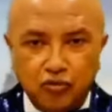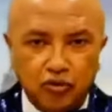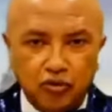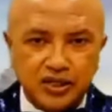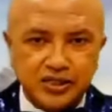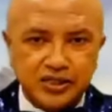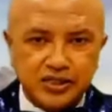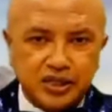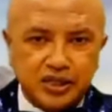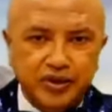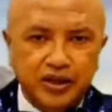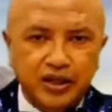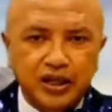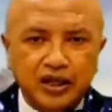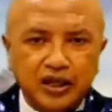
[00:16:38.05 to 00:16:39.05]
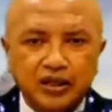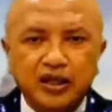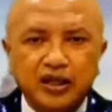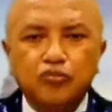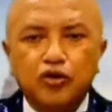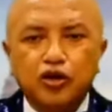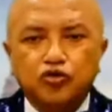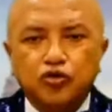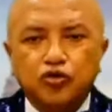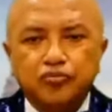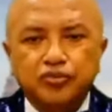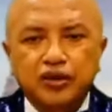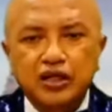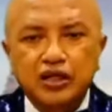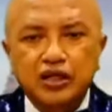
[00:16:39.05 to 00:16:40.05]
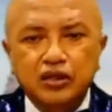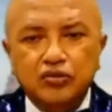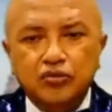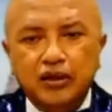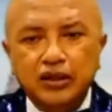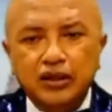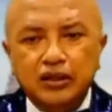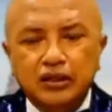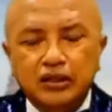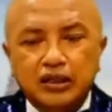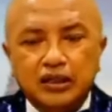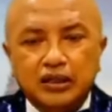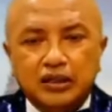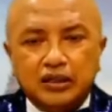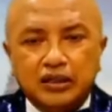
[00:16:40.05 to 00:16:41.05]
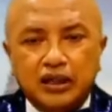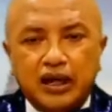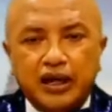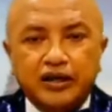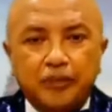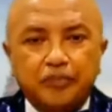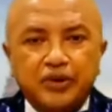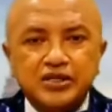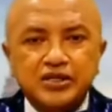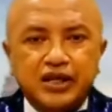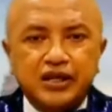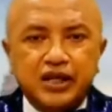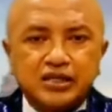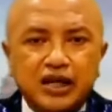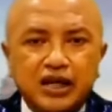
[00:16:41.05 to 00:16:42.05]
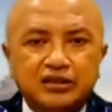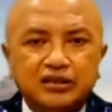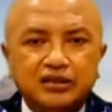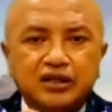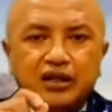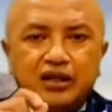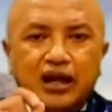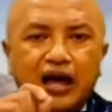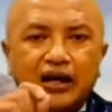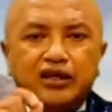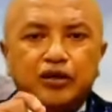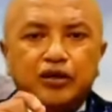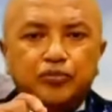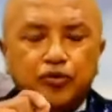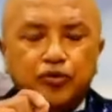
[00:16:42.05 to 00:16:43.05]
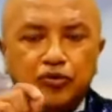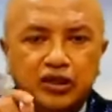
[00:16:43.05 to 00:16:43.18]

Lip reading: So it was in 2000 BCE. So this